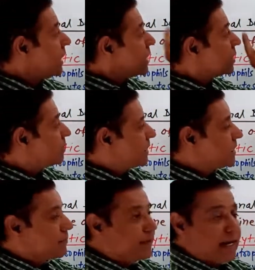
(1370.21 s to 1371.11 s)

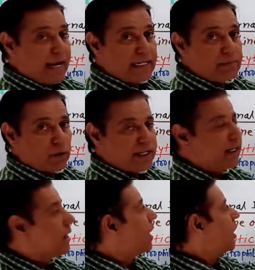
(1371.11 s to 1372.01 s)
Specific
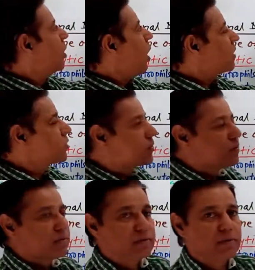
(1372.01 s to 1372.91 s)
antibody
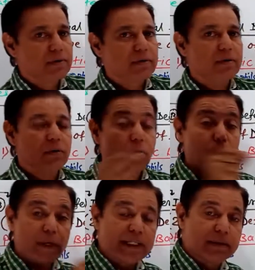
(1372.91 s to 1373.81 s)
locks
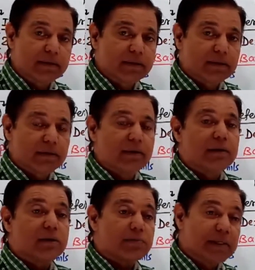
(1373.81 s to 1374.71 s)
with
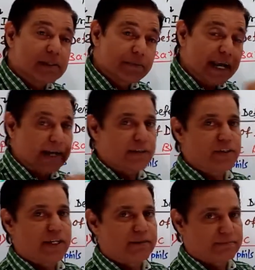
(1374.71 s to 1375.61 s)
specific antigen.